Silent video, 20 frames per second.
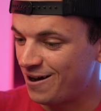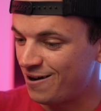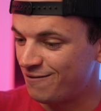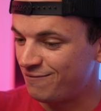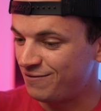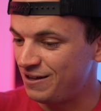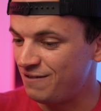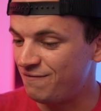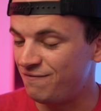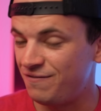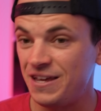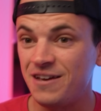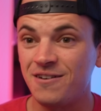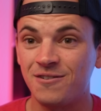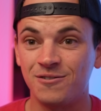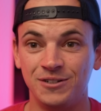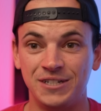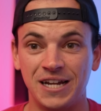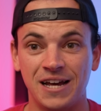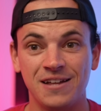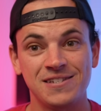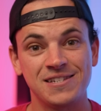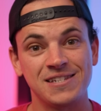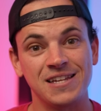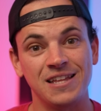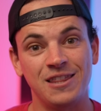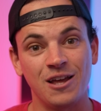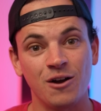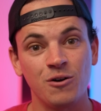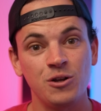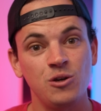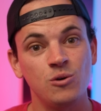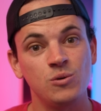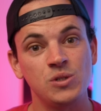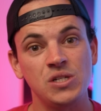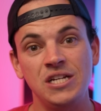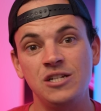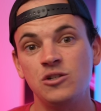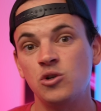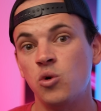of the vehicle deaths, they're
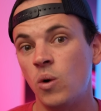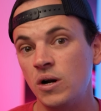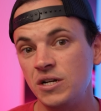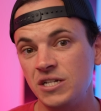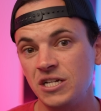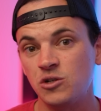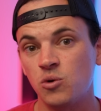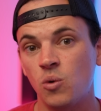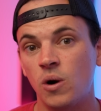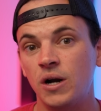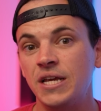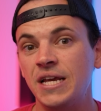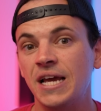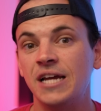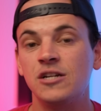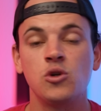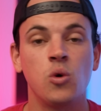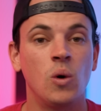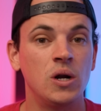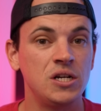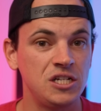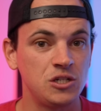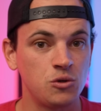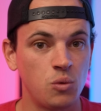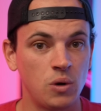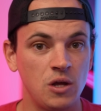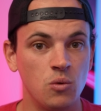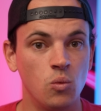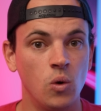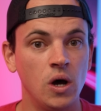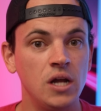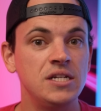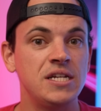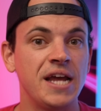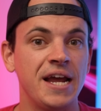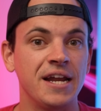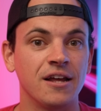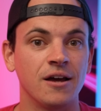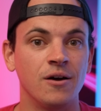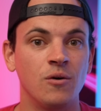using 2020 and 2021
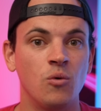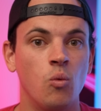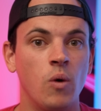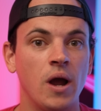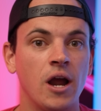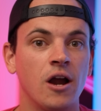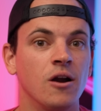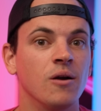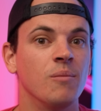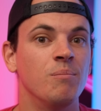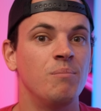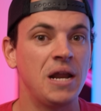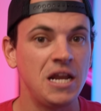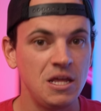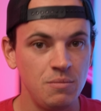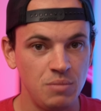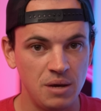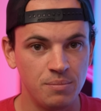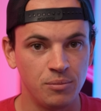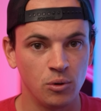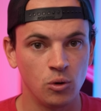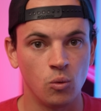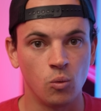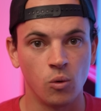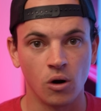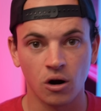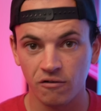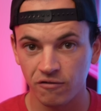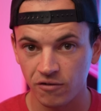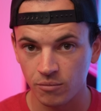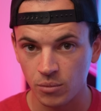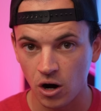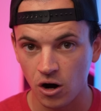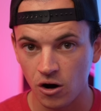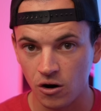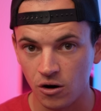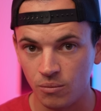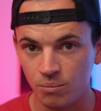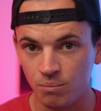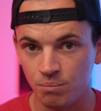data, where many people work from
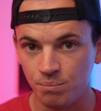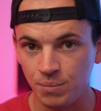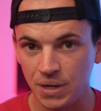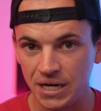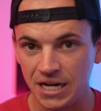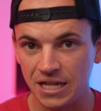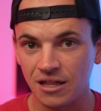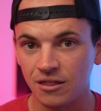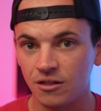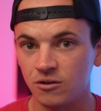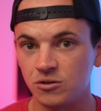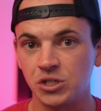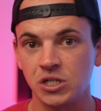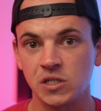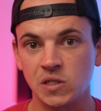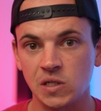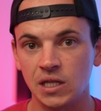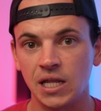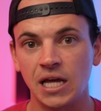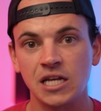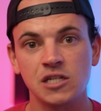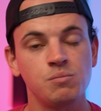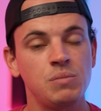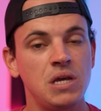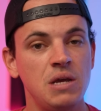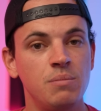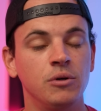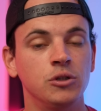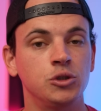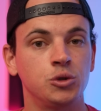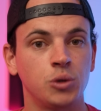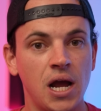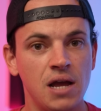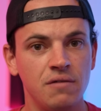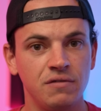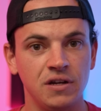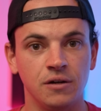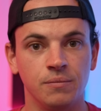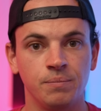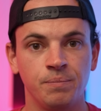home, meaning that there's just less people
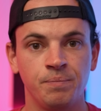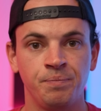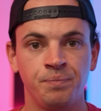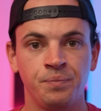driving.